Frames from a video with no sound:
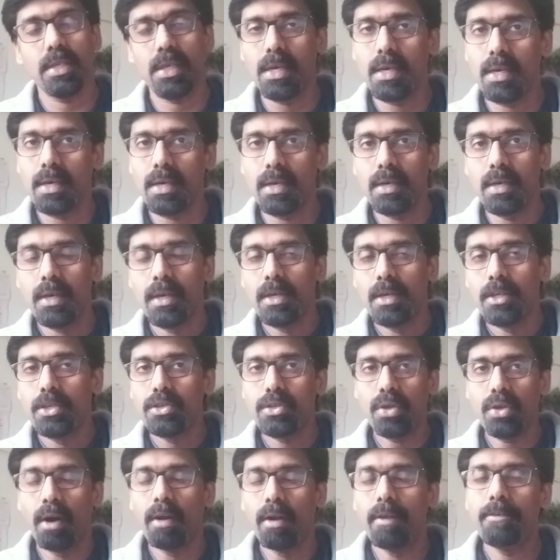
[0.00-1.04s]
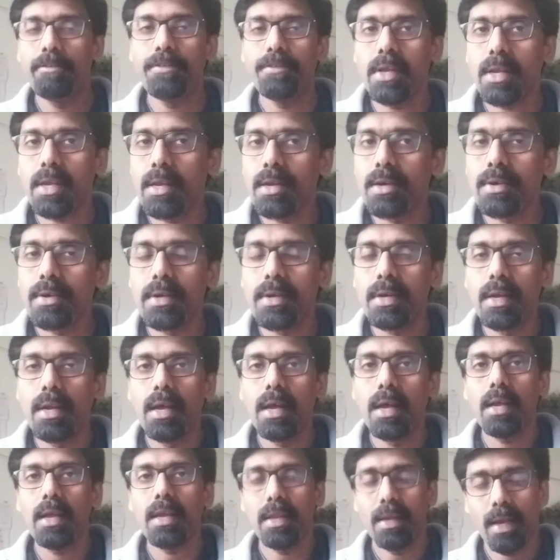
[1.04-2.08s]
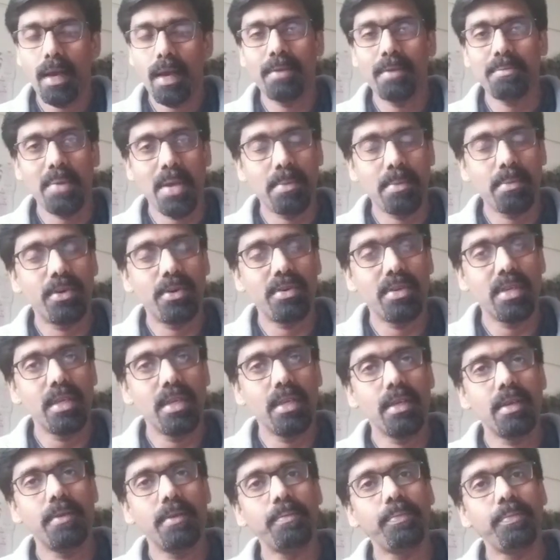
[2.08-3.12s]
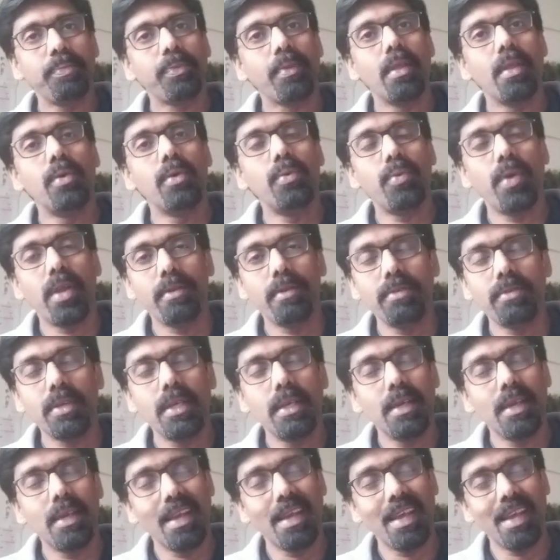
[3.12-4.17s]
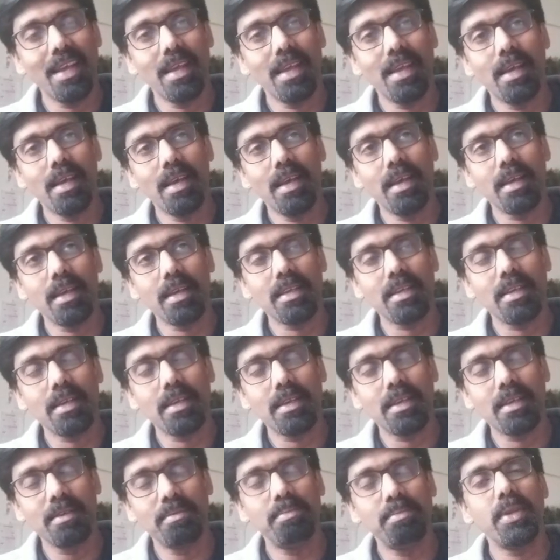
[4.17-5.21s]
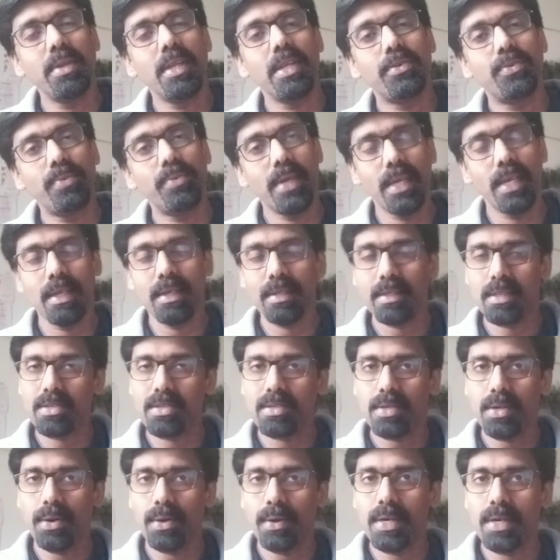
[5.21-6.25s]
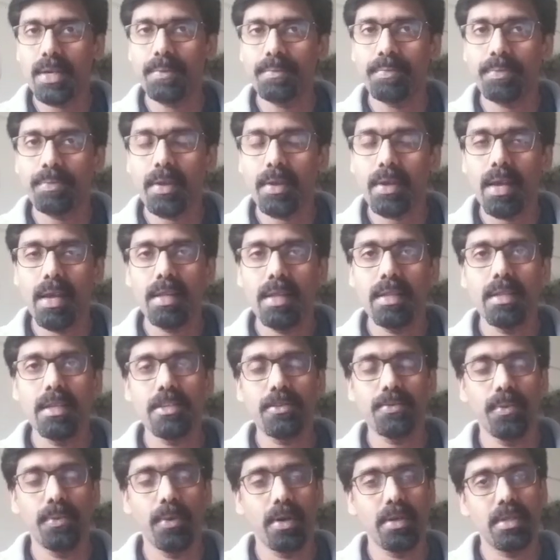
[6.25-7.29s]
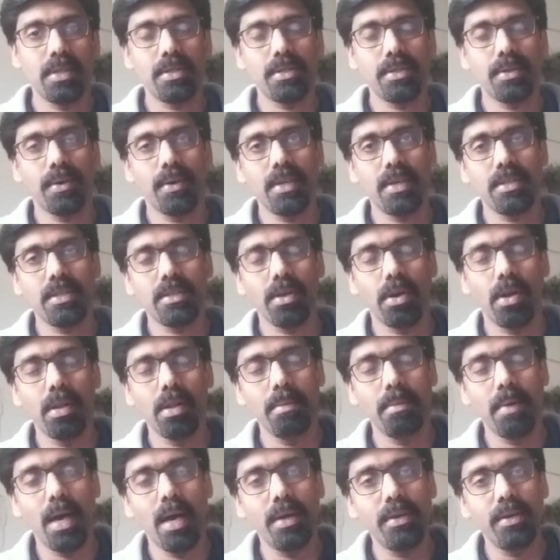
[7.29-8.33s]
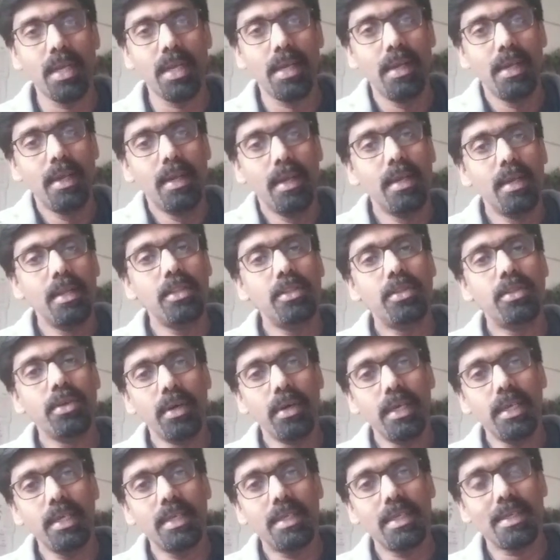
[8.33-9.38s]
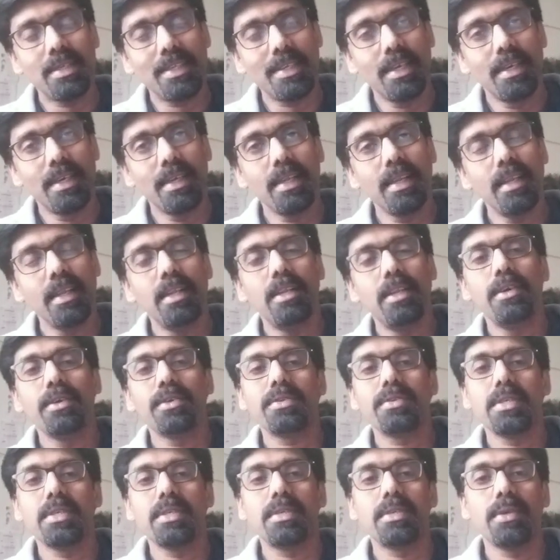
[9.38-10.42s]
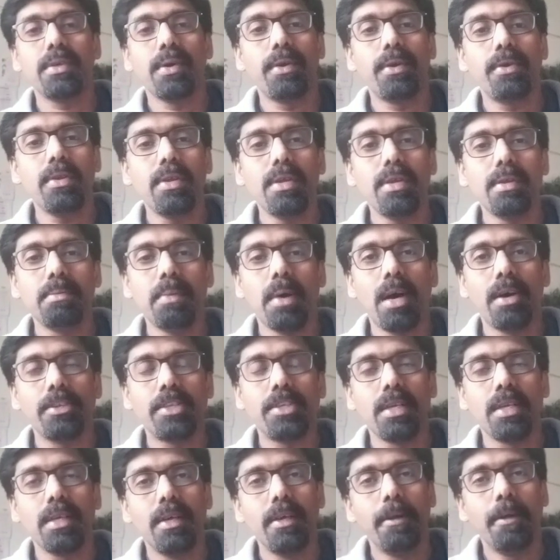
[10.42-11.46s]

a tall figure in our memory when we complete reading the story. Okay, this is what the story is all about. Though it externally looks a story about